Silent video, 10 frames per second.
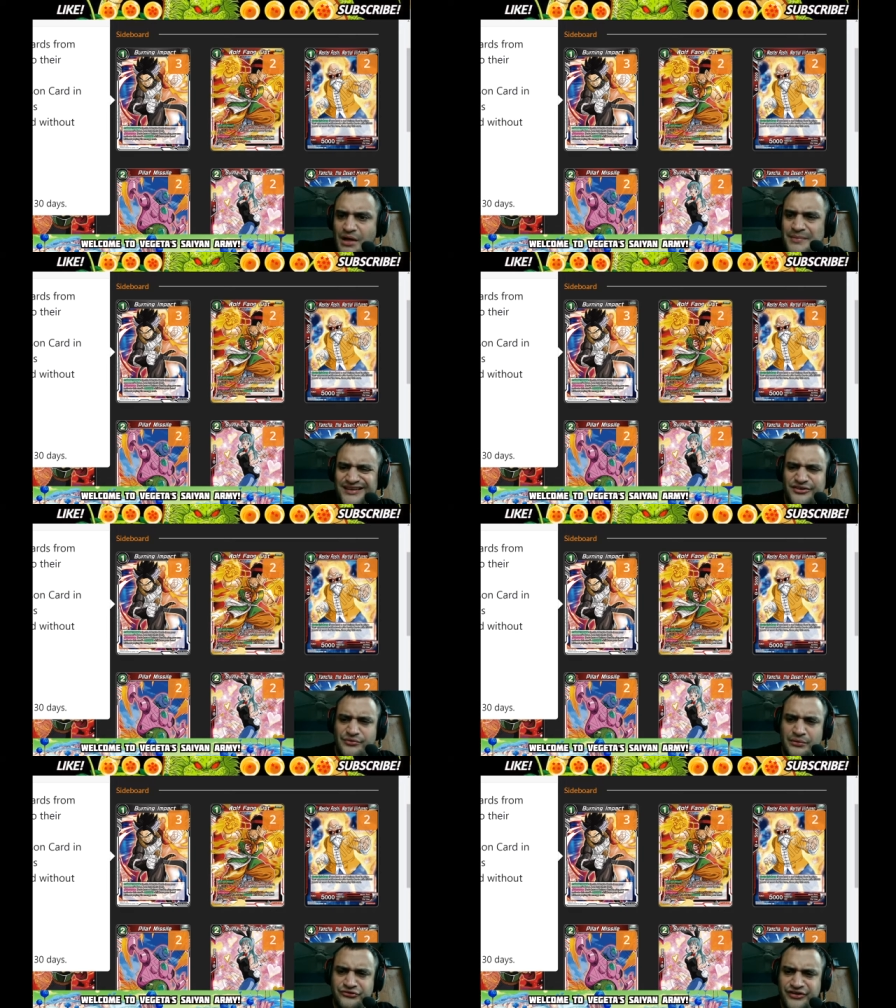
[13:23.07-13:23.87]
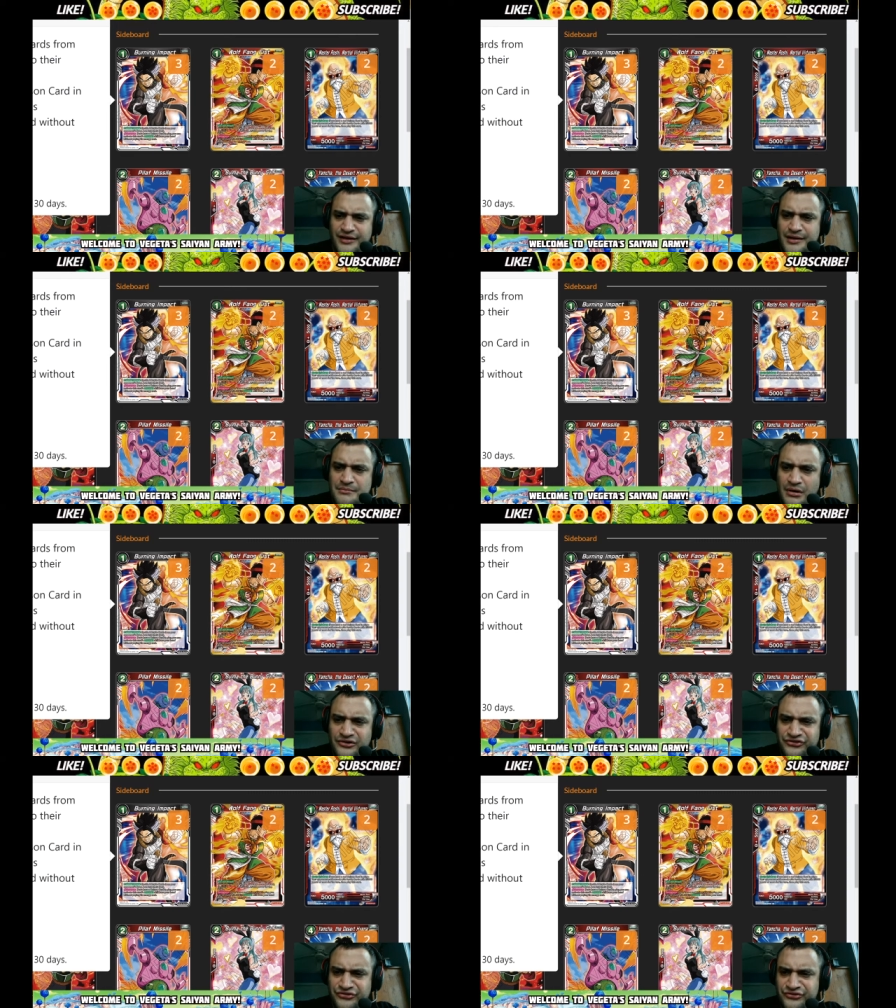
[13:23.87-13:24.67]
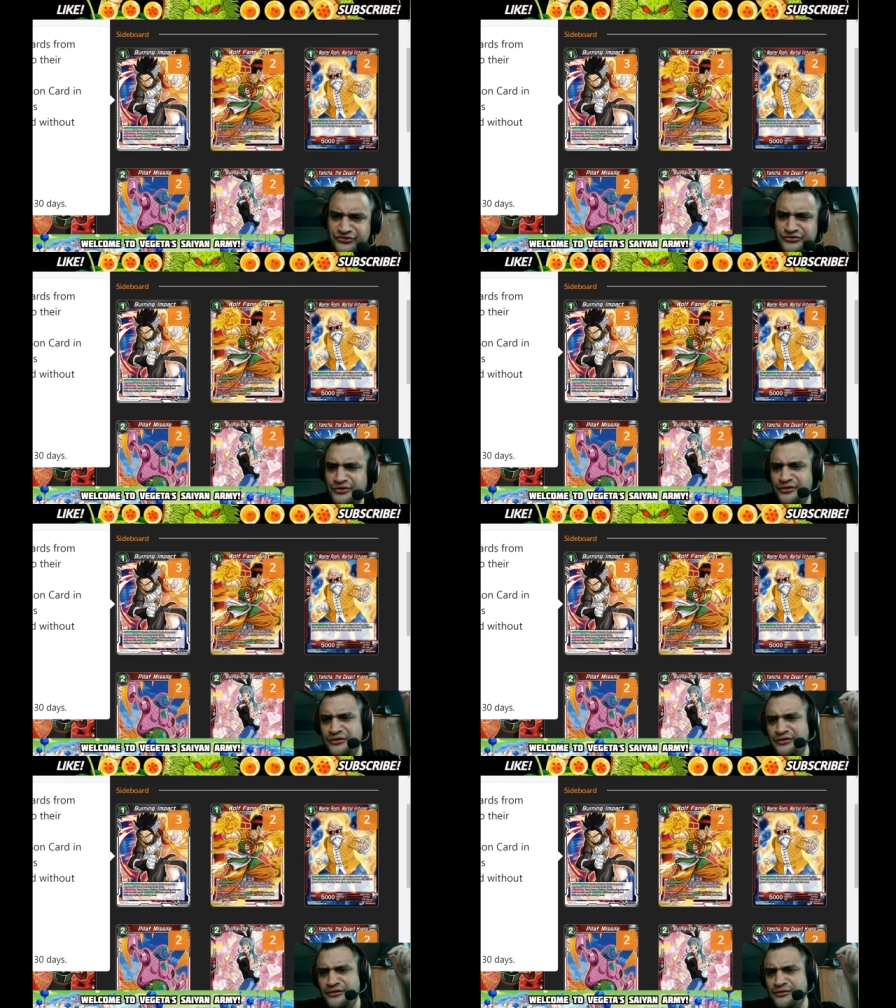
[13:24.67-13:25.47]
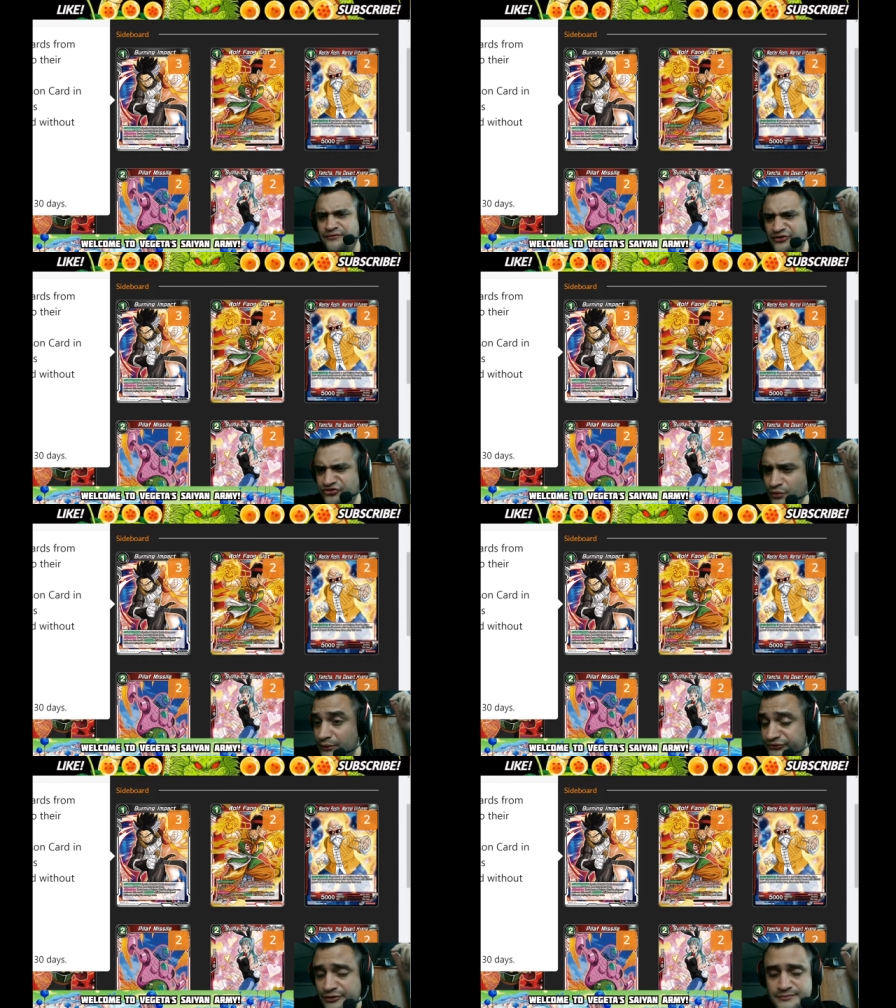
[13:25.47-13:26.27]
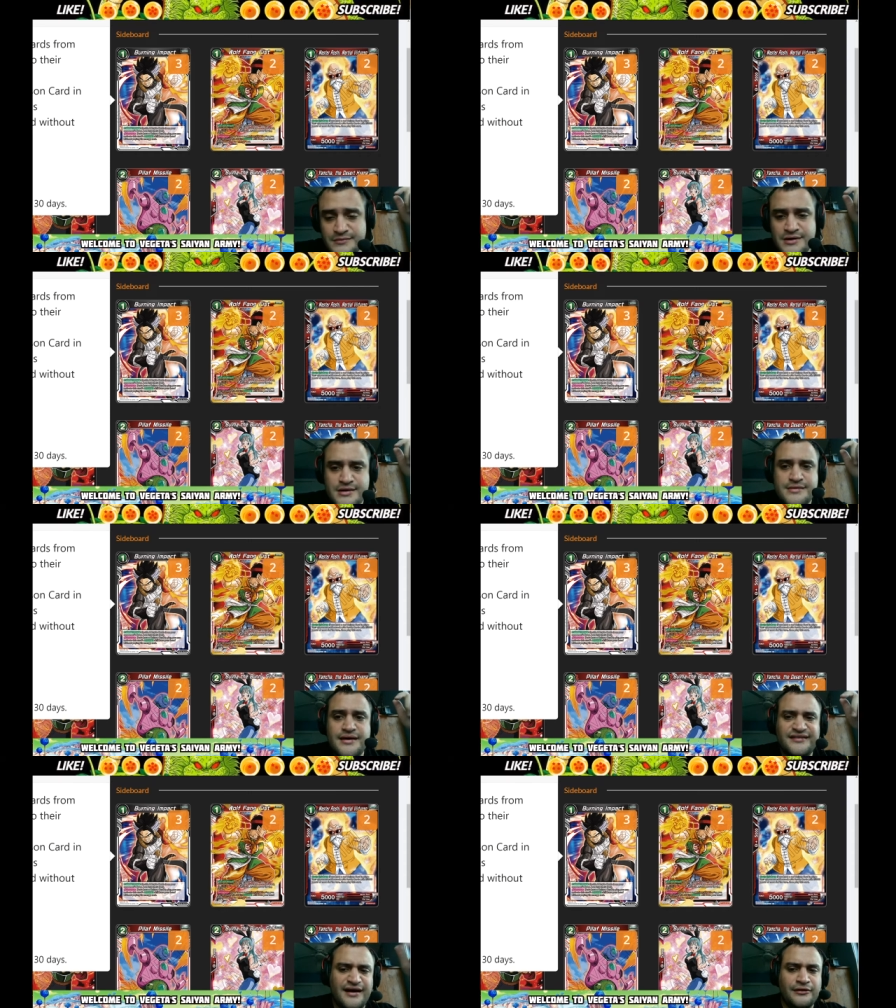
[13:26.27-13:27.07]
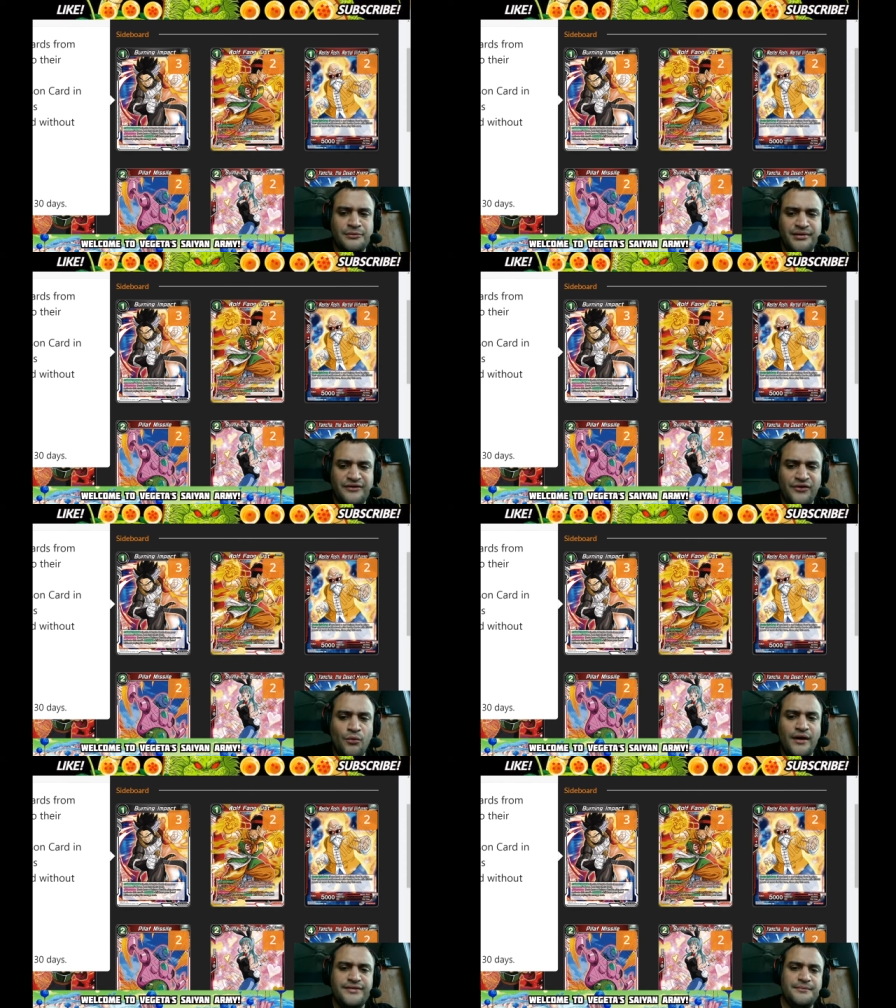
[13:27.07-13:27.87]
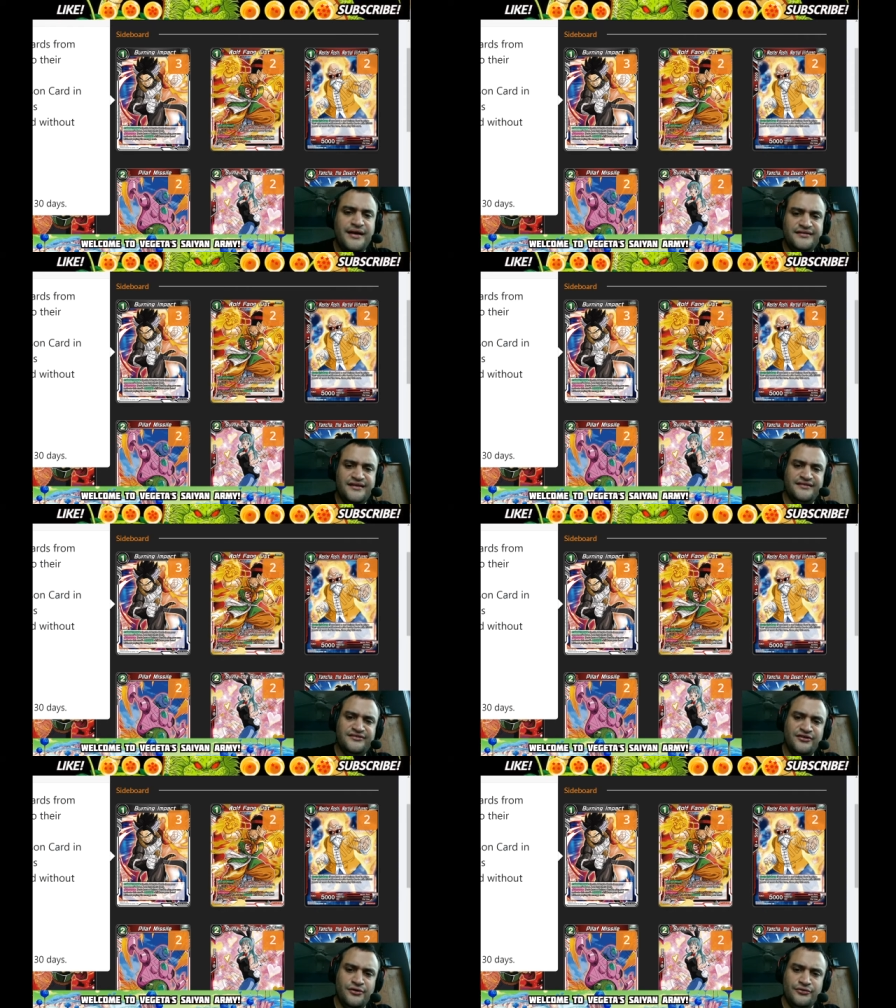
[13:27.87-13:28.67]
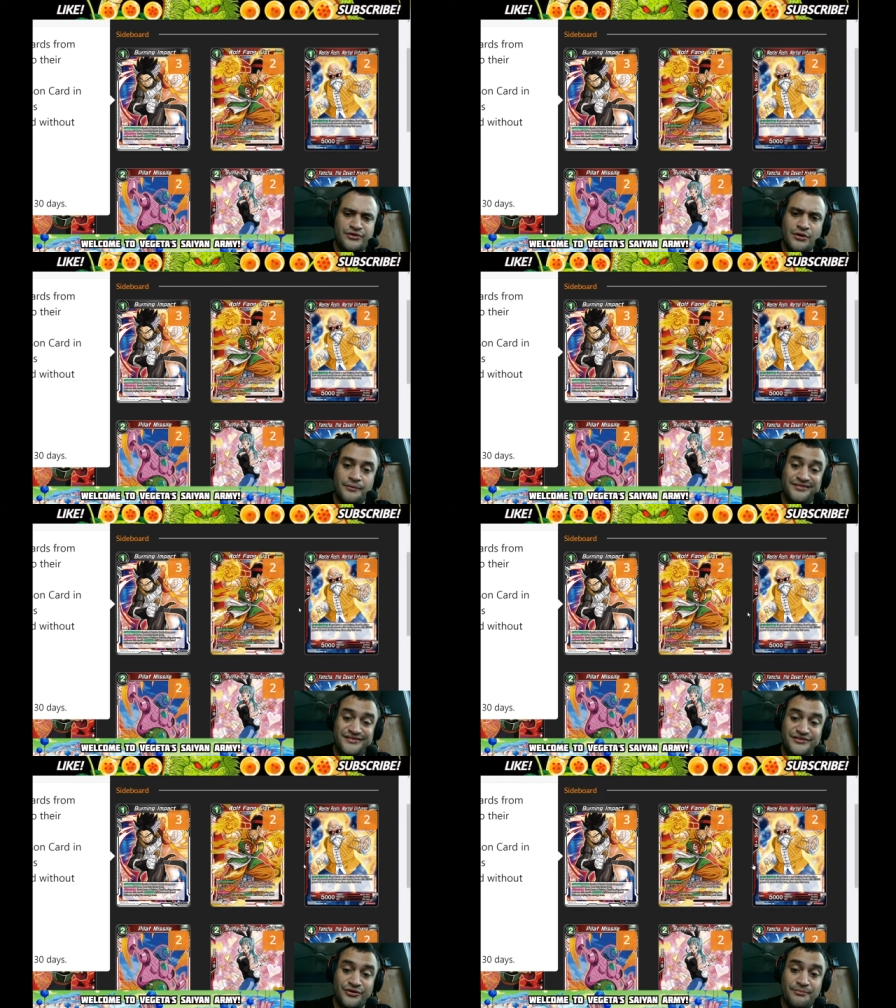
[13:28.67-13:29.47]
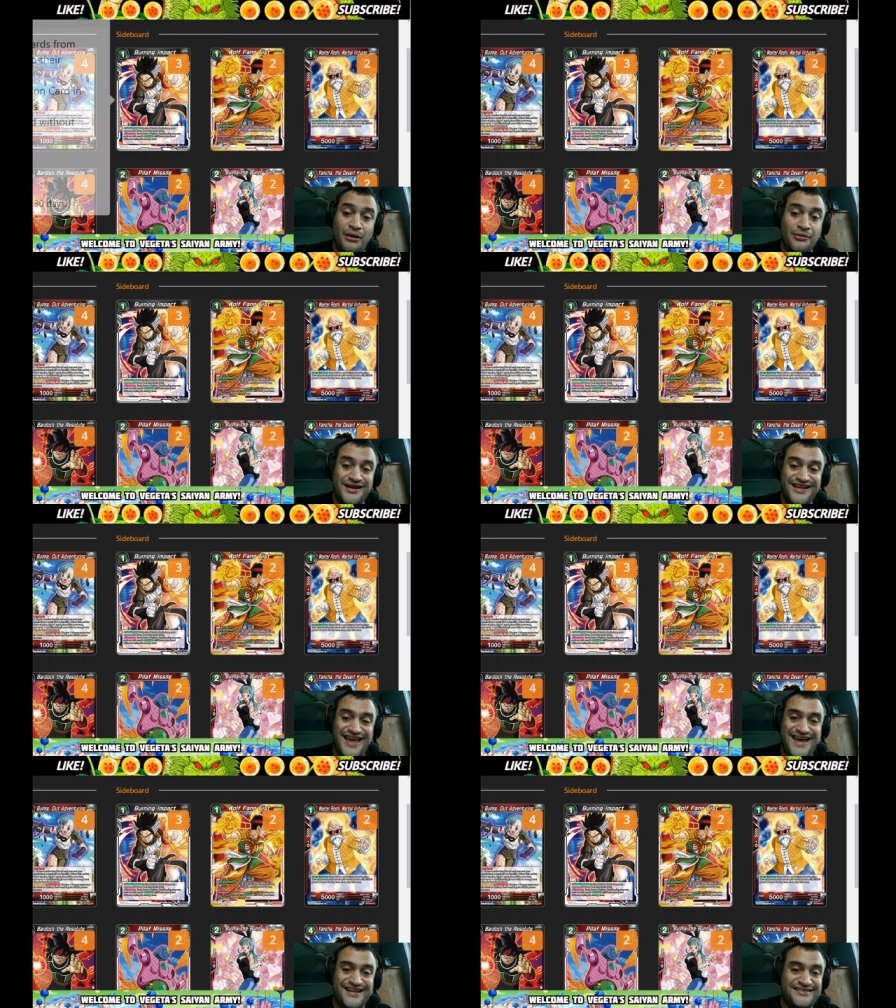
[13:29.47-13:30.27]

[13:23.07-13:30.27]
Master Roshi Martial Virtuoso. It's a counterplay for 1 that makes it so your opponent can't